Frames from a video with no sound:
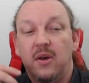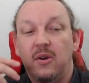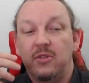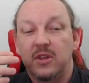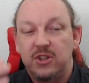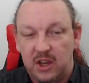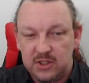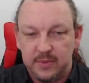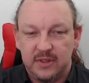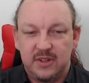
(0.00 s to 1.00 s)
The
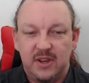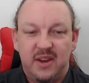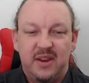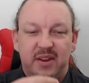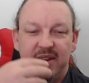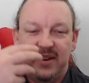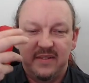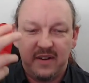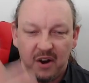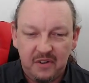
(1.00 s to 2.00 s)
judgment
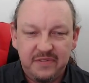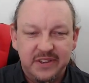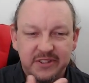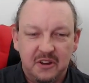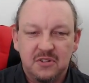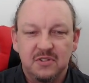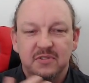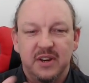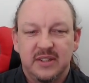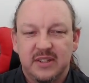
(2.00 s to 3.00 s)
of the social
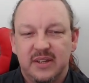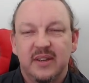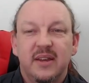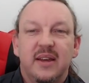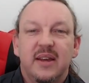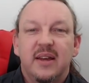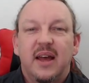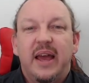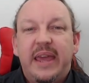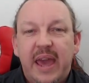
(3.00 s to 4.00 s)
risk.
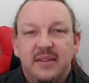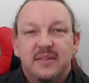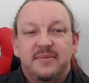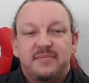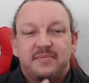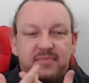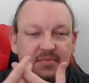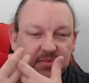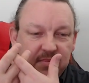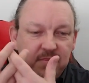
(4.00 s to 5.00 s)
Again,
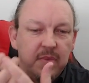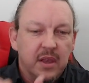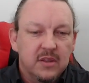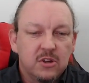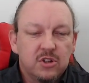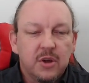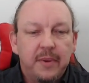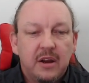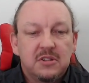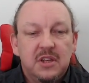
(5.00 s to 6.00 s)
Social
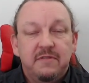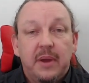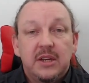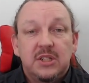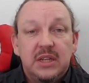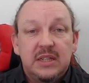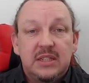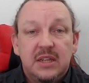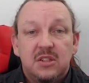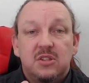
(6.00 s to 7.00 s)
comparison information
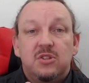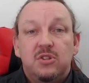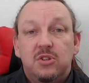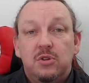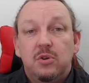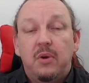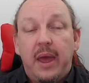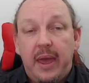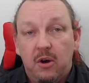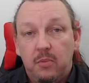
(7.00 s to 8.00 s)
exists to
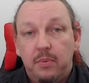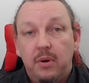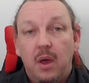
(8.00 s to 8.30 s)
help.